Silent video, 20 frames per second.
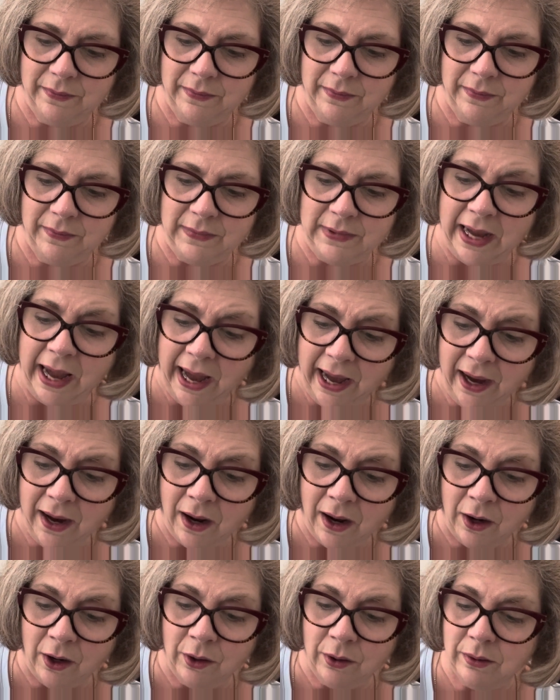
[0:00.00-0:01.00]

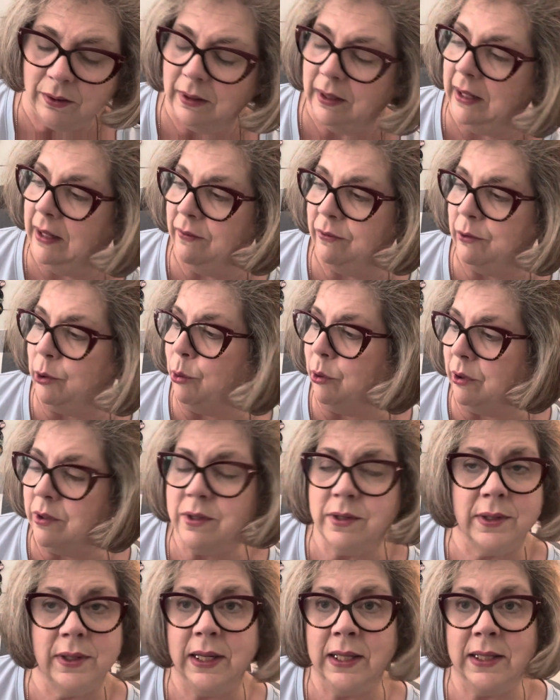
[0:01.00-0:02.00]
now, of
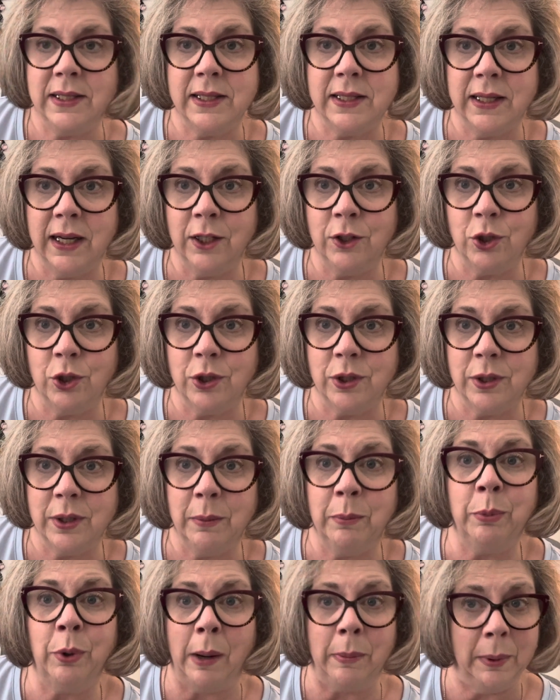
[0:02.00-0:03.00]
course, it's
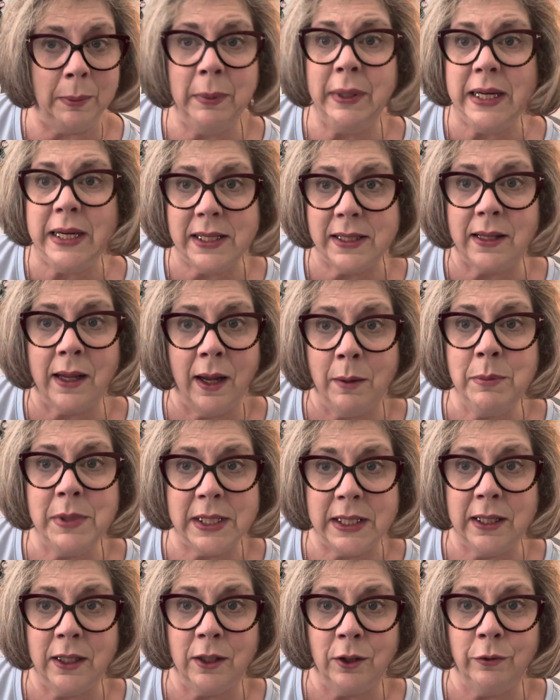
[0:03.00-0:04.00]
stitched, probably some
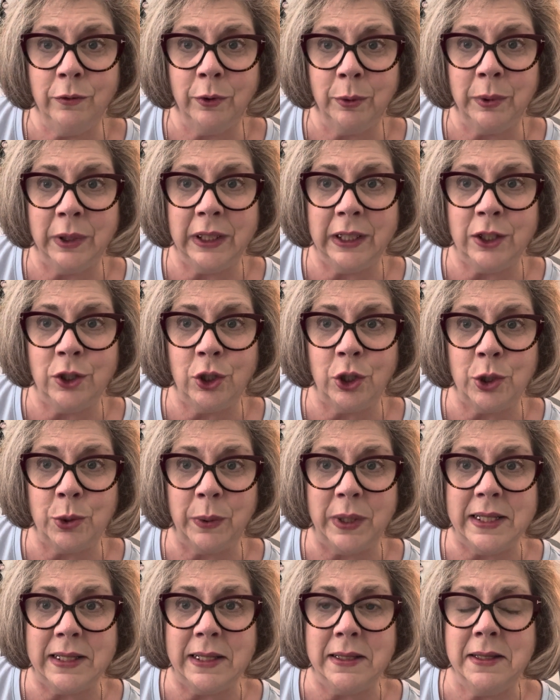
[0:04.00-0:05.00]
still for religious
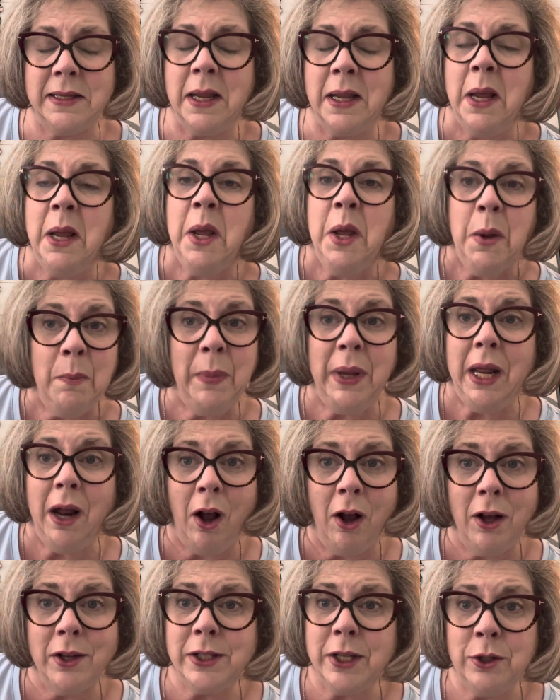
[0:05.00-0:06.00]
reasons, but
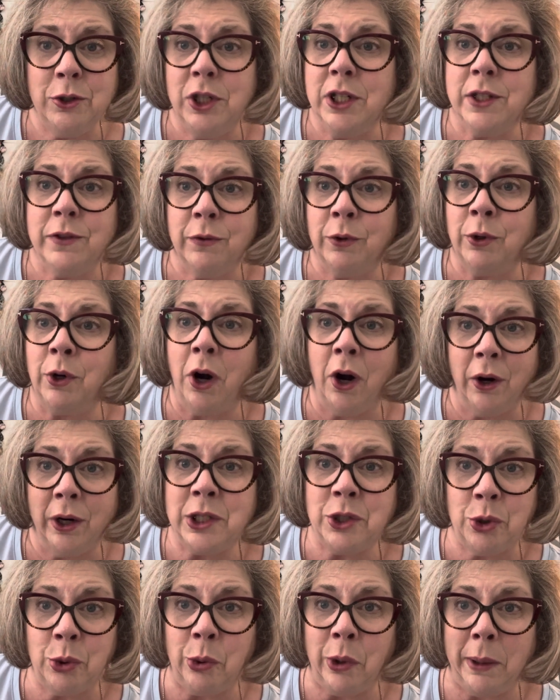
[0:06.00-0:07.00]
also just for our
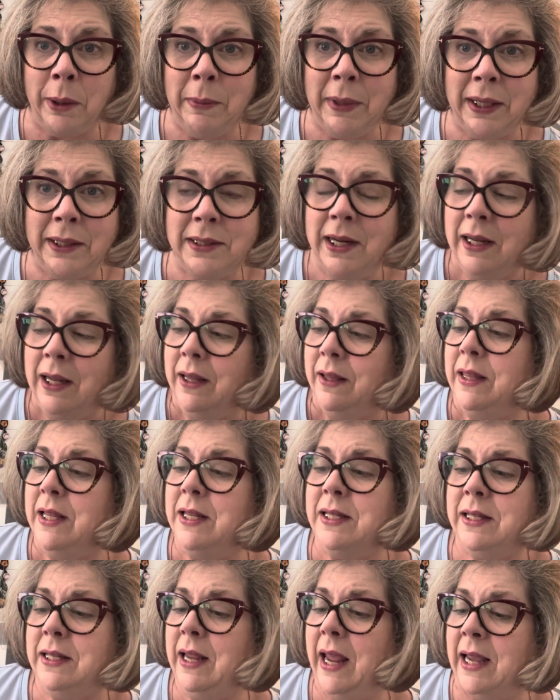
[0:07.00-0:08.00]
enjoyment.
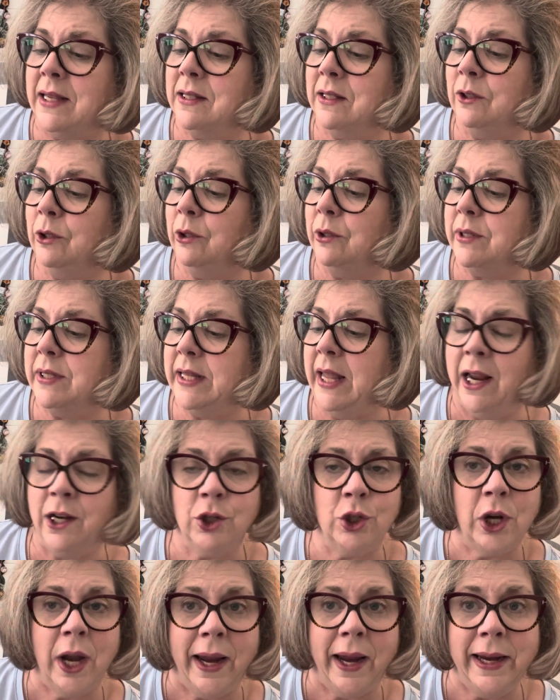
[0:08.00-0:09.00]
This has a little
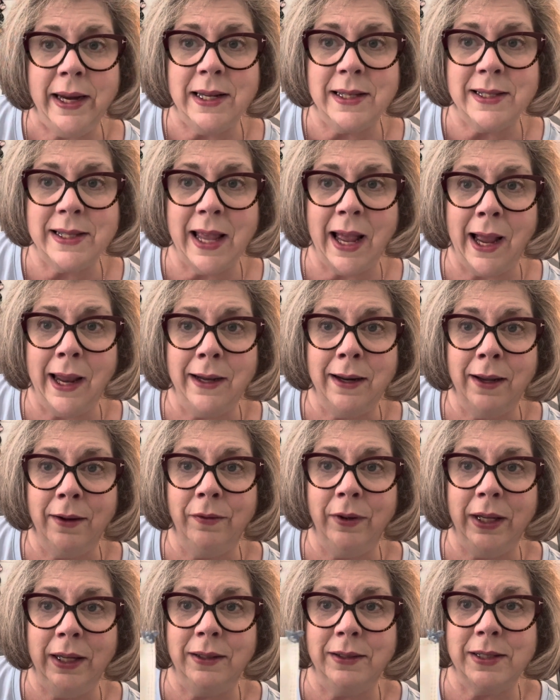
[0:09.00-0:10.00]
sachet inside of
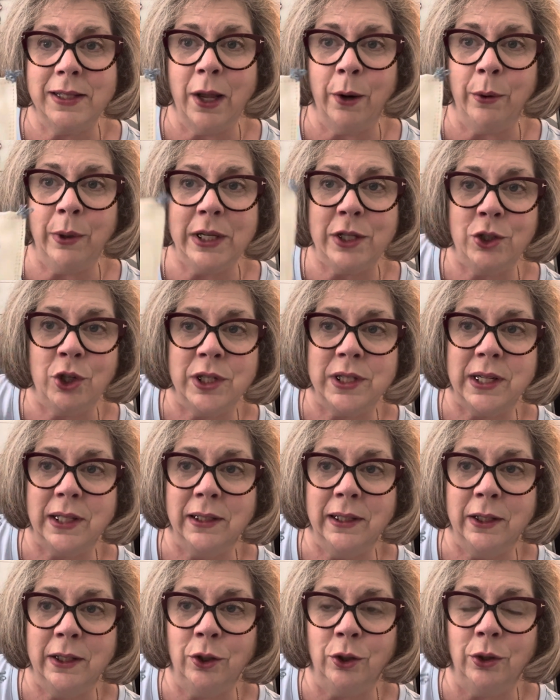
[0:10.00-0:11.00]
it, and so it's just a
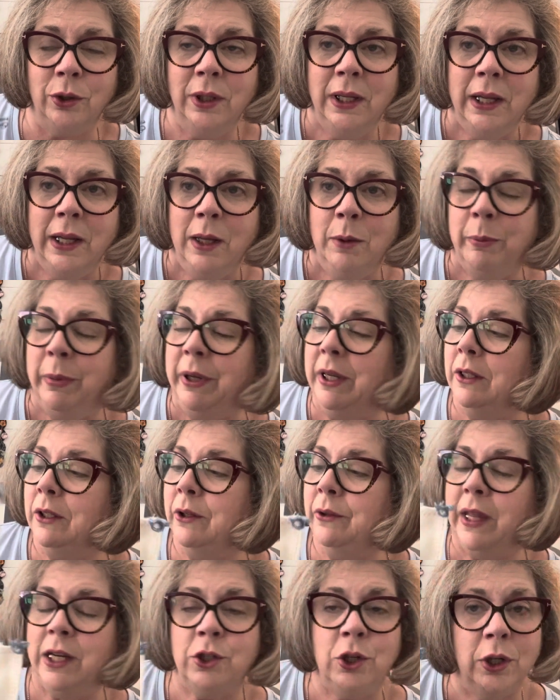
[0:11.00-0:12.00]
little pillow
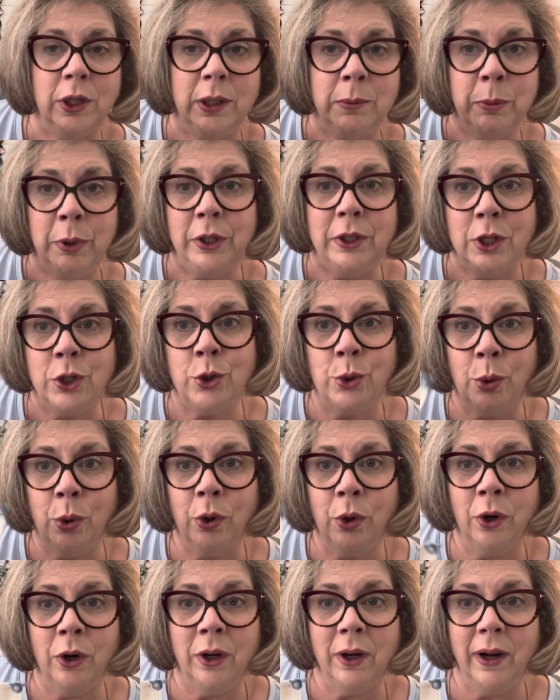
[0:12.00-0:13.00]
that you could put in a
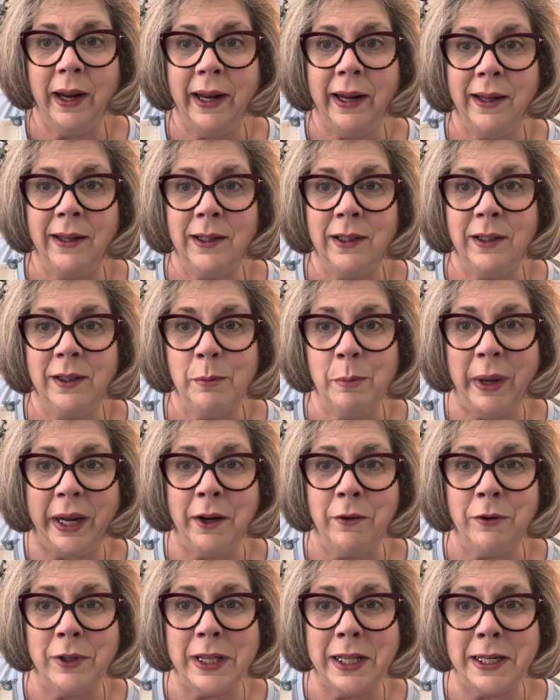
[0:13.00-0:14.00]
drawer and make
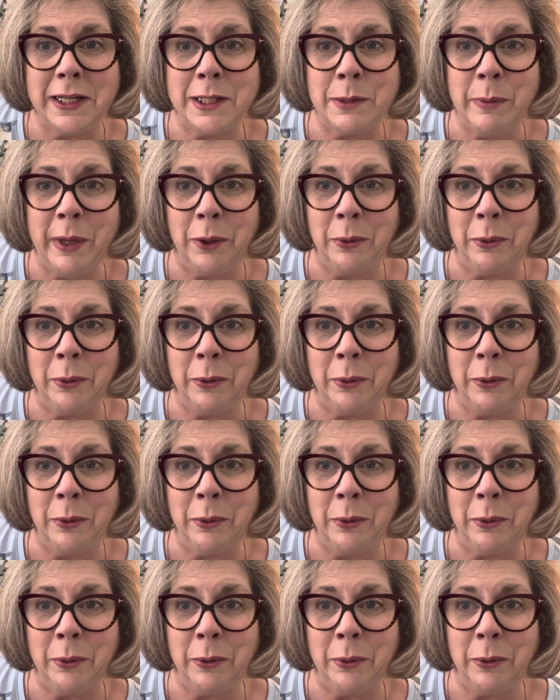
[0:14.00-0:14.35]
everything smell